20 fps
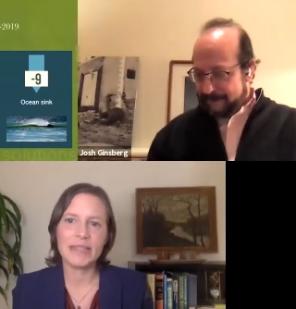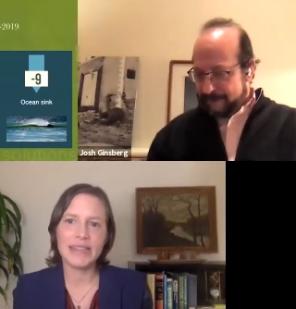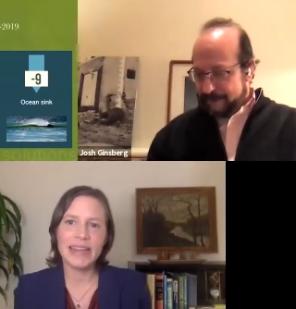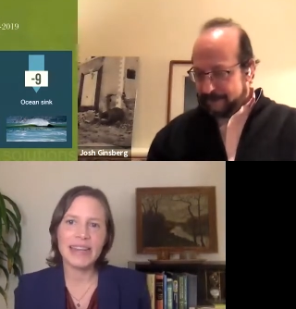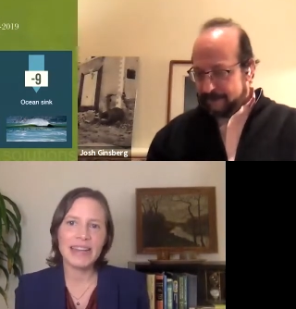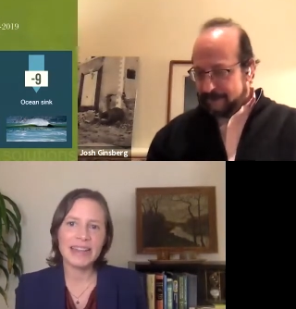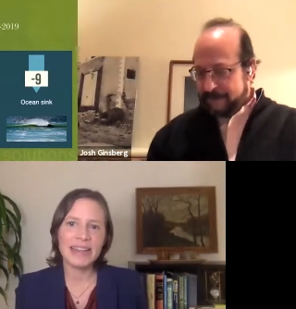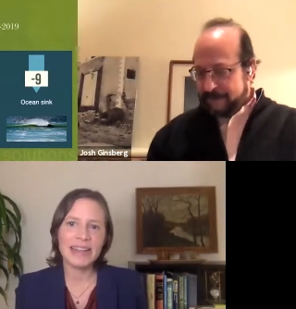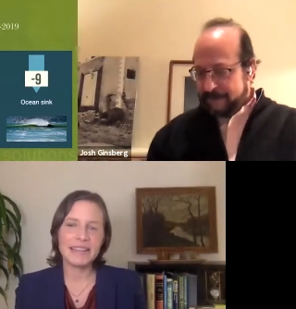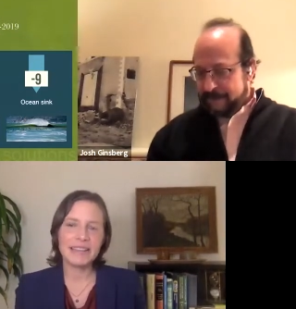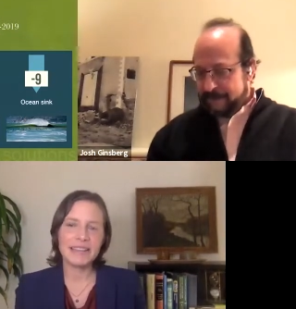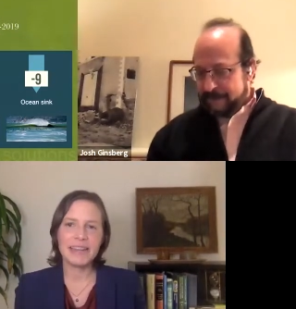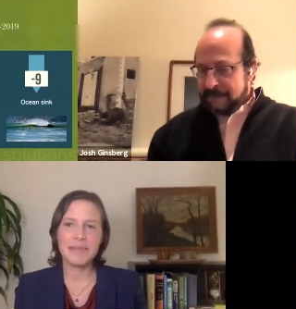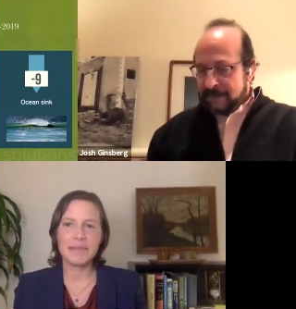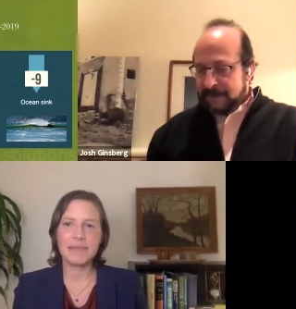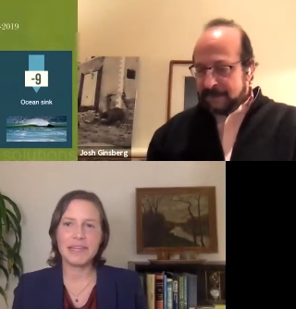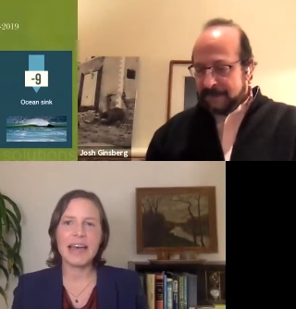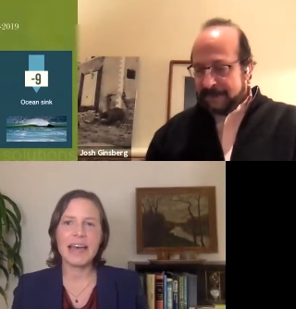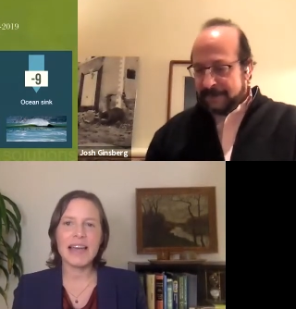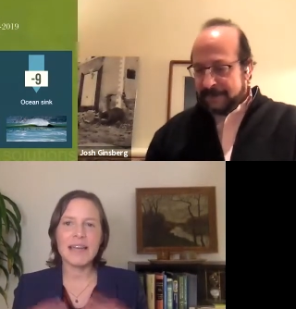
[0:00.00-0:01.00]
Speaker 1: but then at the same
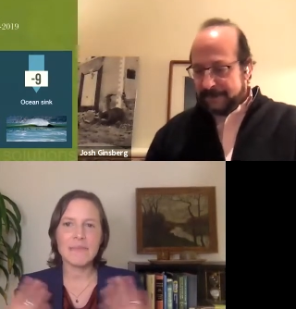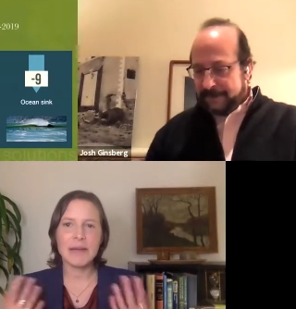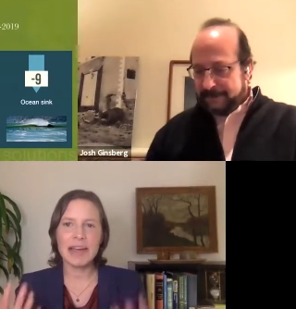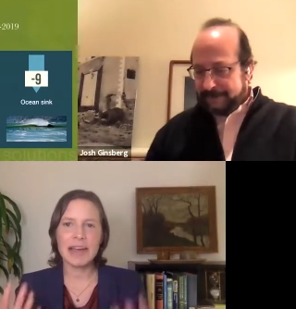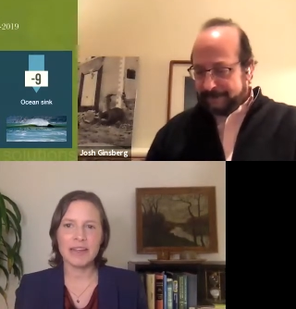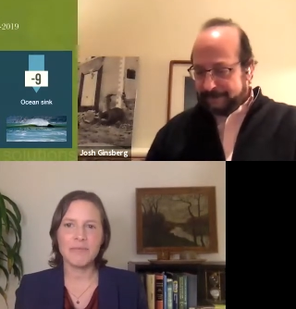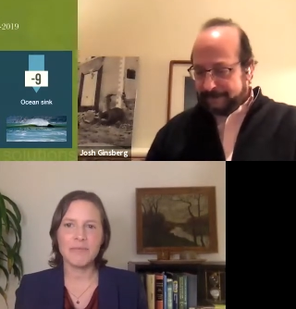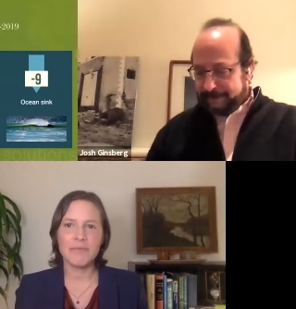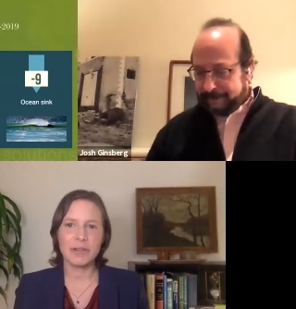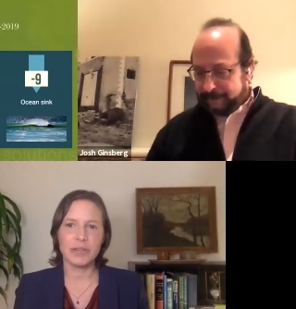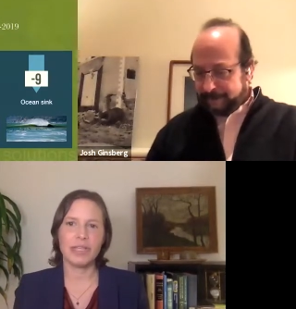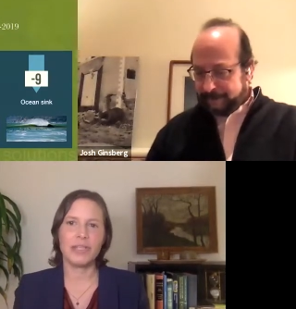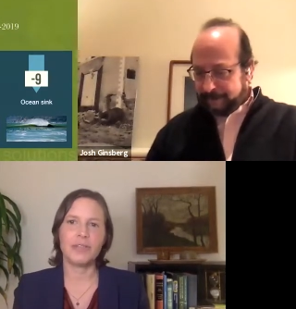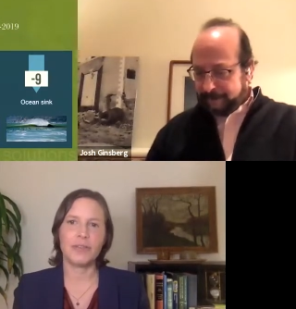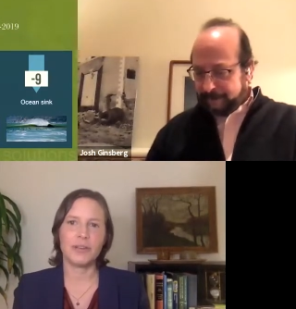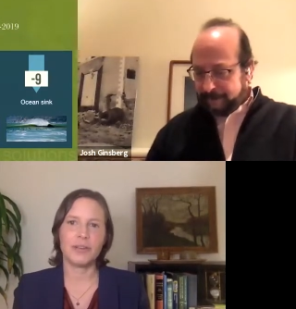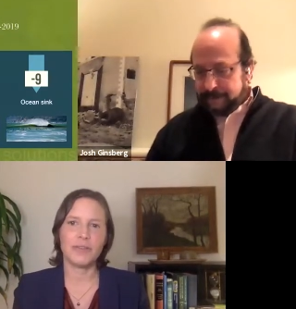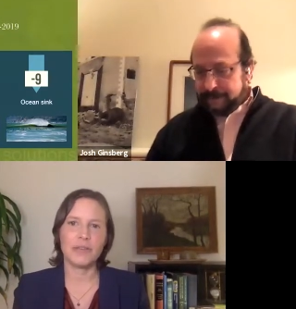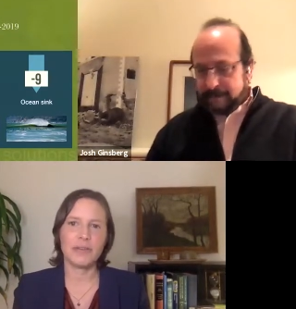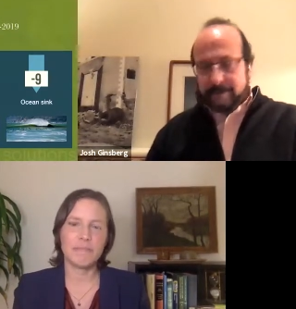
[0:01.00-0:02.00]
time, I'm really
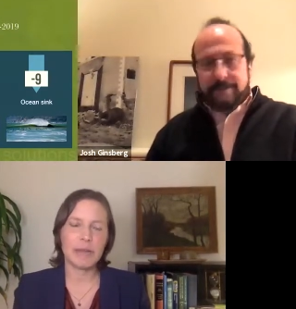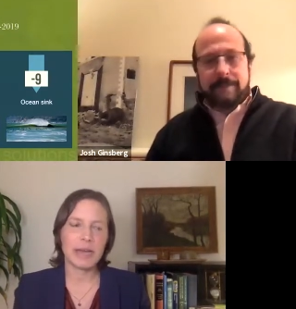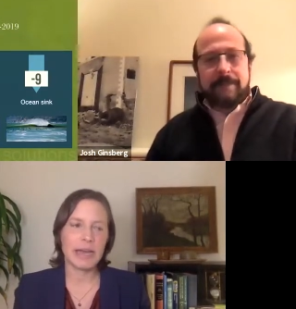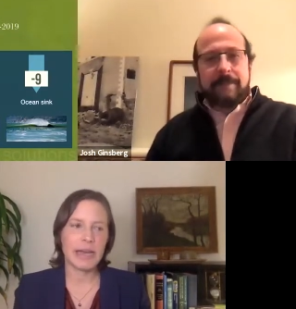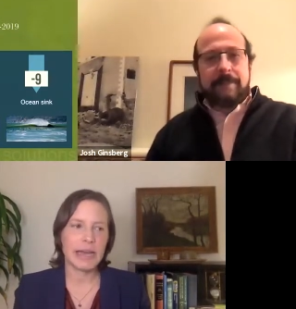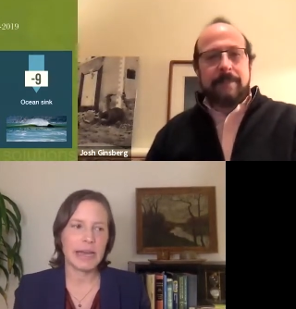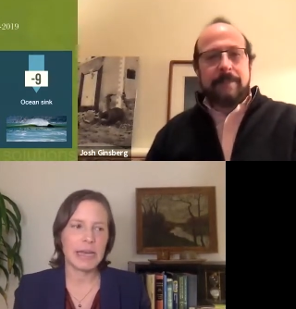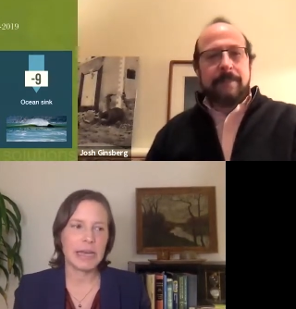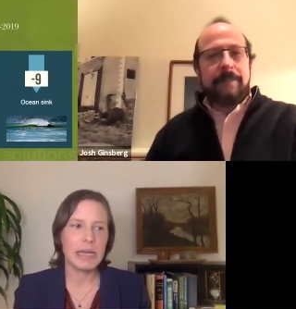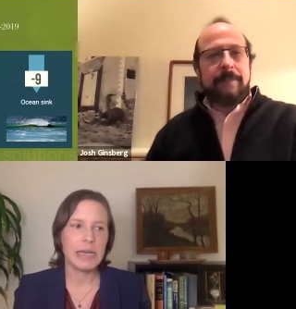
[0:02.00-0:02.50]
driven by